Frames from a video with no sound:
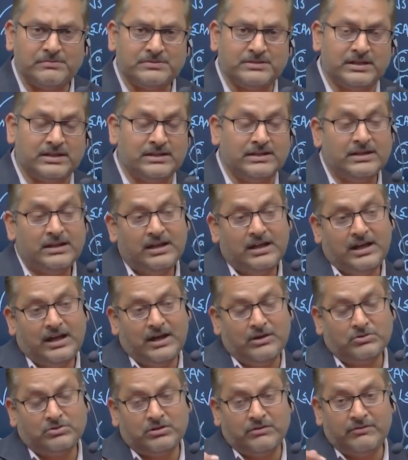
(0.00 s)
Then
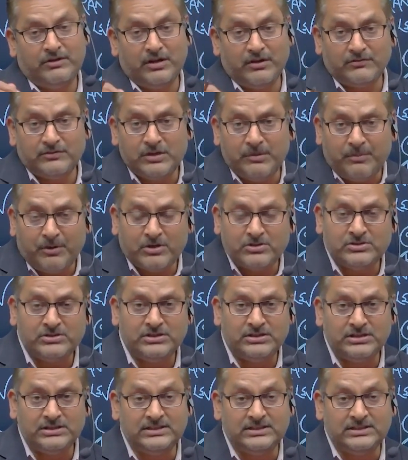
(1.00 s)
how to avail of the opportunity?